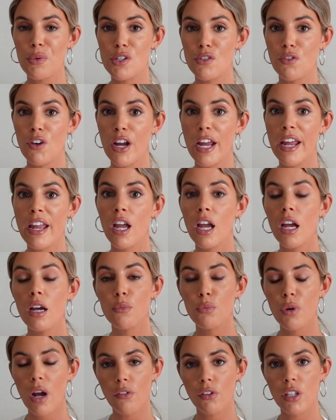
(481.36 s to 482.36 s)
was very
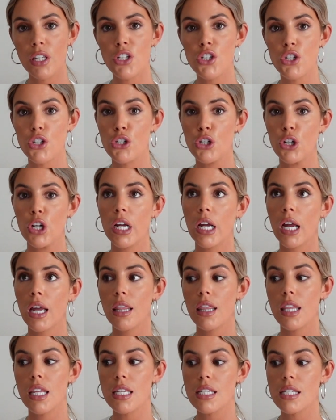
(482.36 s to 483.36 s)
prevalent during
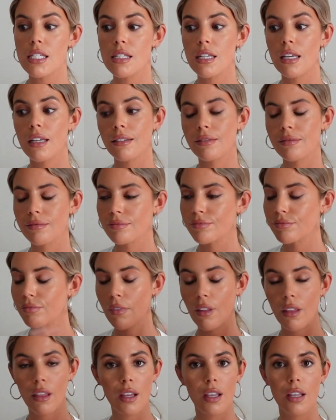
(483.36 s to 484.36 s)
this
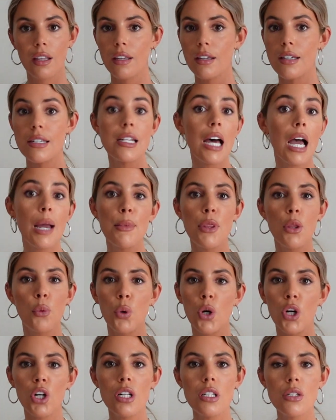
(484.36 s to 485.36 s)
time in the
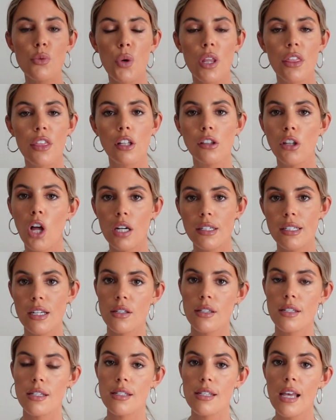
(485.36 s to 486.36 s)
world with
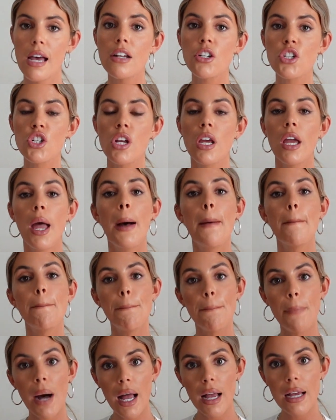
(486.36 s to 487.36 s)
lockdowns and such,
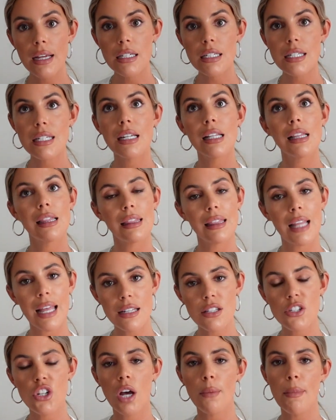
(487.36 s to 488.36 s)
but
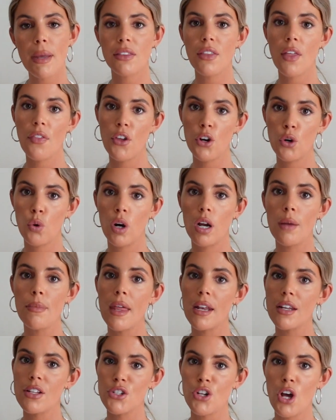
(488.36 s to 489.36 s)
let's not make that the norm.
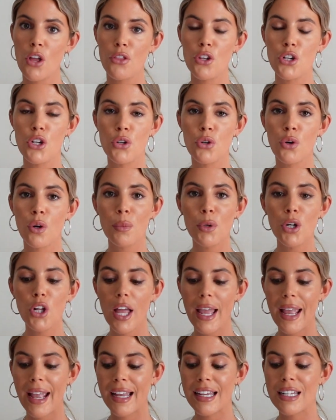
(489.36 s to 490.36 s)
That is not the new
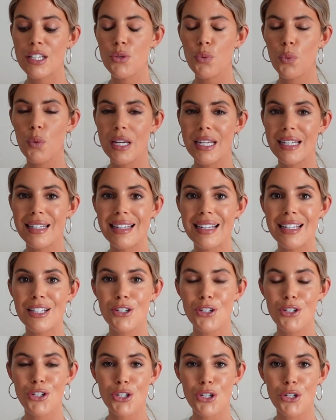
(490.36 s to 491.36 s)
normal, and we need
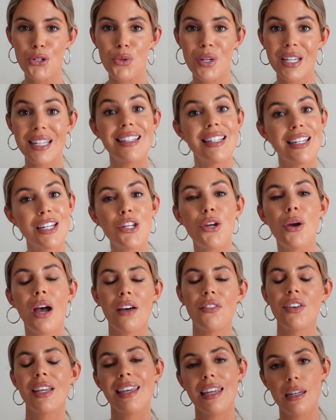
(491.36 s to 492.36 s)
to continue
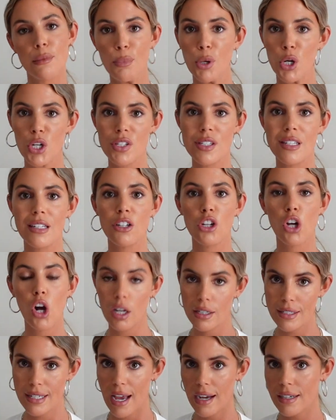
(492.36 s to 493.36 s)
having in person
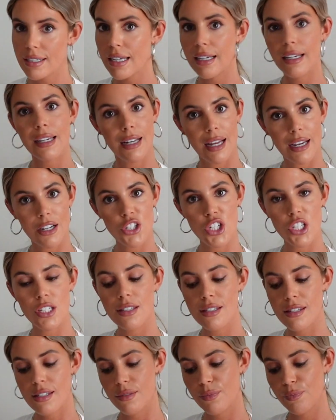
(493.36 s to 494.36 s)
contact and
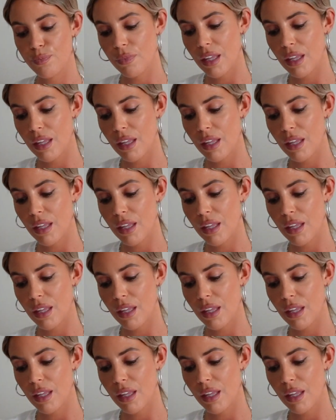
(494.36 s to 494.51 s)
connections.